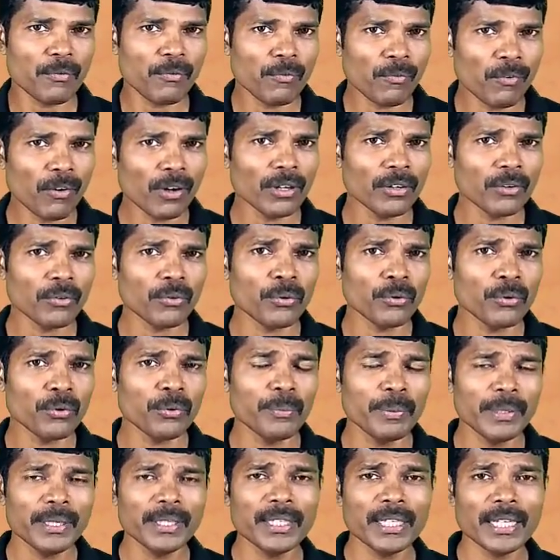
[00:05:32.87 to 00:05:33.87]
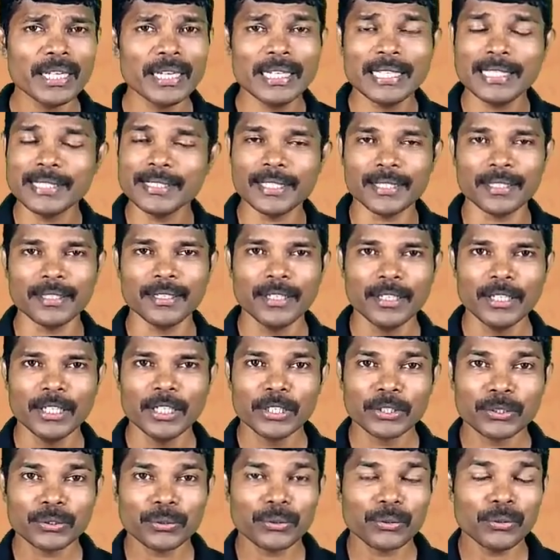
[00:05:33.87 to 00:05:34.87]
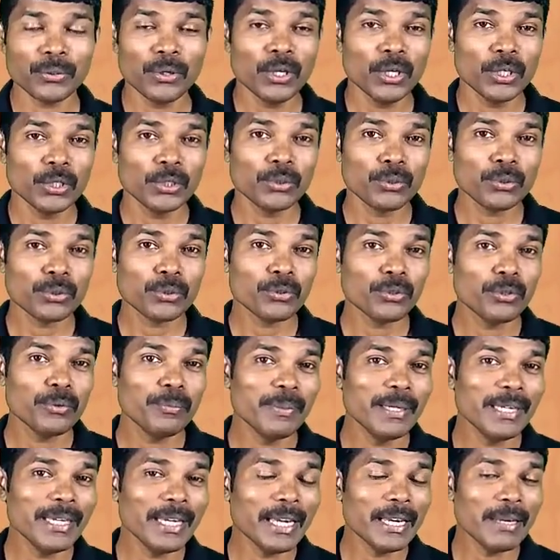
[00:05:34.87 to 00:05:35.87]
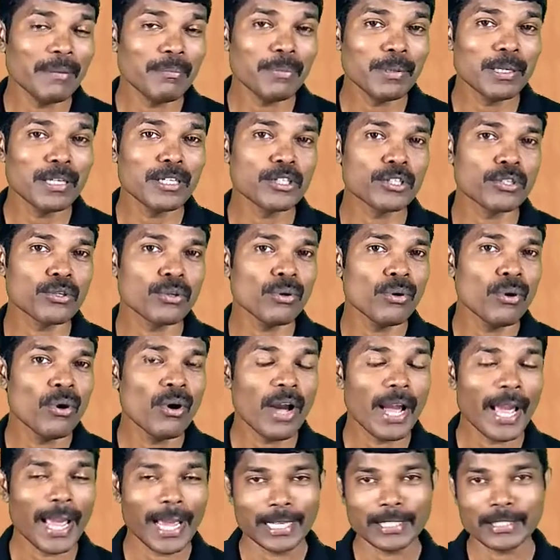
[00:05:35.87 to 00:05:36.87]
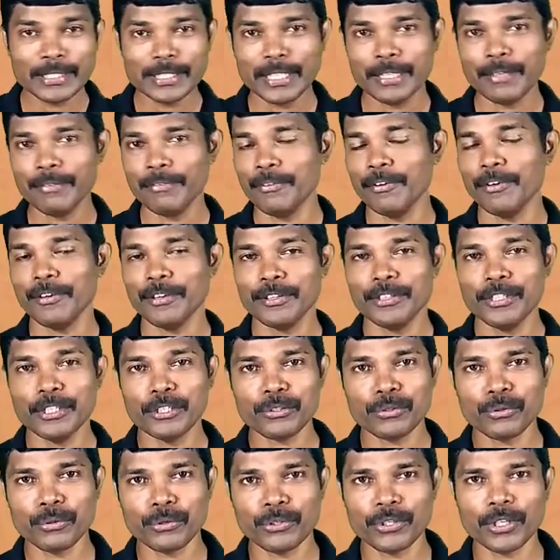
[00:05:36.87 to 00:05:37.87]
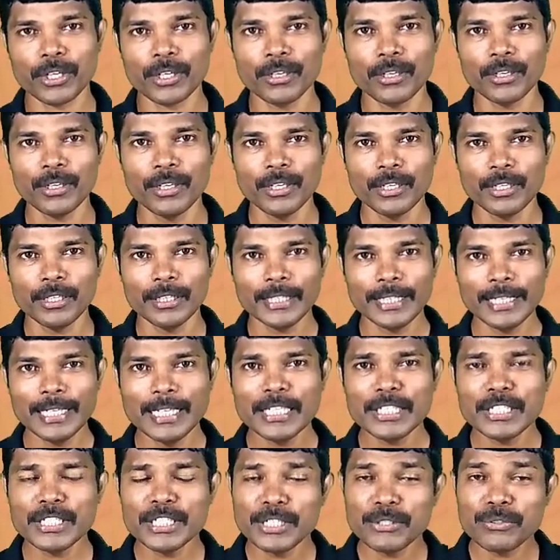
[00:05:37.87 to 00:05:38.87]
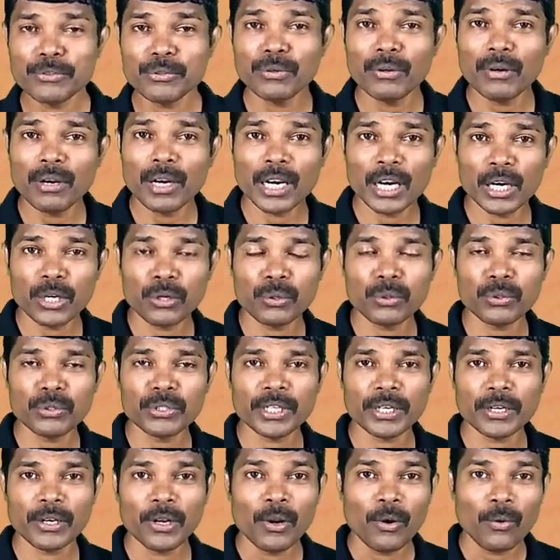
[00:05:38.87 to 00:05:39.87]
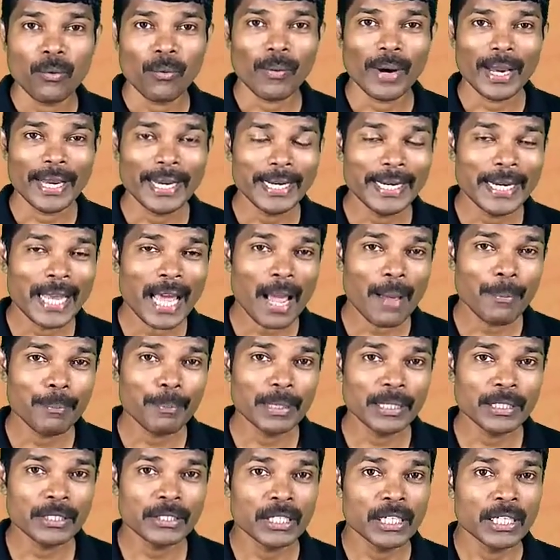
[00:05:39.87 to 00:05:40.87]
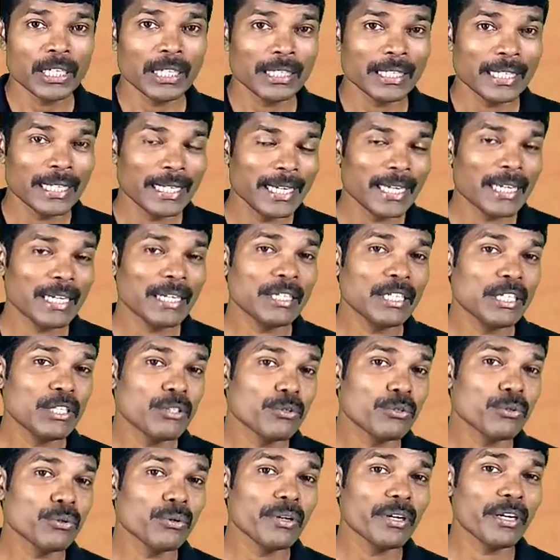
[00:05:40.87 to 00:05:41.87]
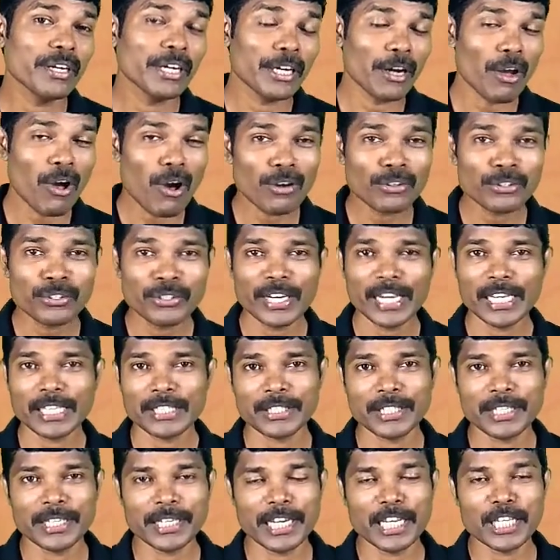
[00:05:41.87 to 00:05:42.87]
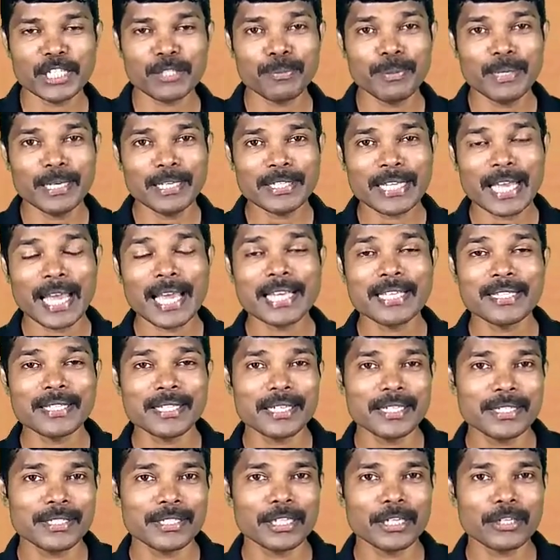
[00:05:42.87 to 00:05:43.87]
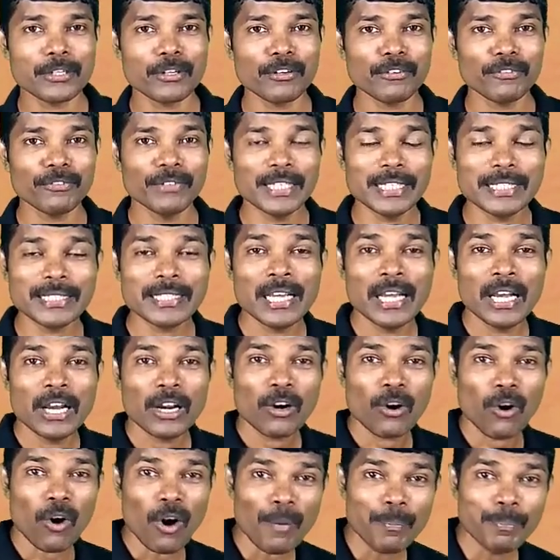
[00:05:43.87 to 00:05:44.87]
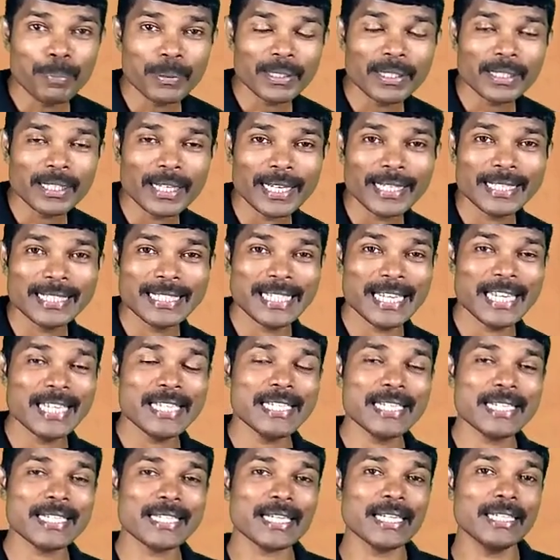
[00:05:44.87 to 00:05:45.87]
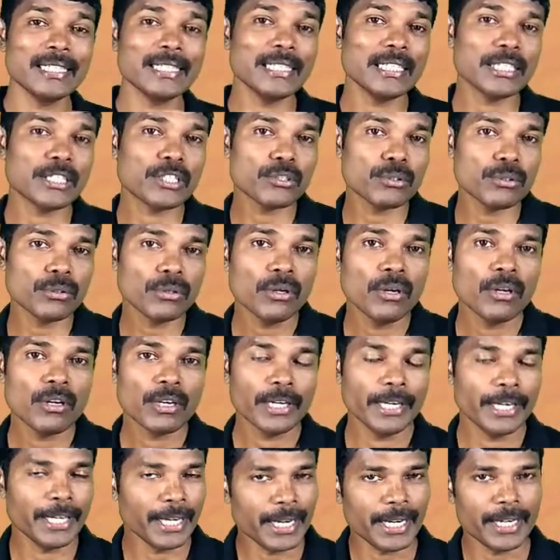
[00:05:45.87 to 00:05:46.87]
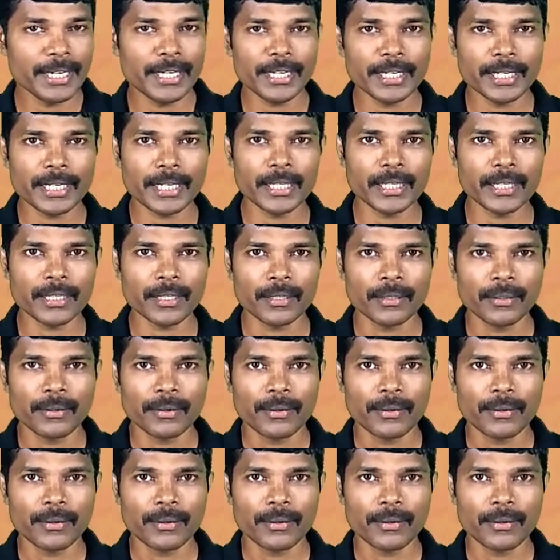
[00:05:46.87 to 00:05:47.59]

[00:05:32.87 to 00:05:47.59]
What could be the reason? So, you should be able to answer for this question, that is due to corrosion. Why it happens? Here due to redox reaction takes place. As a result of this, copper can change its color to green in color.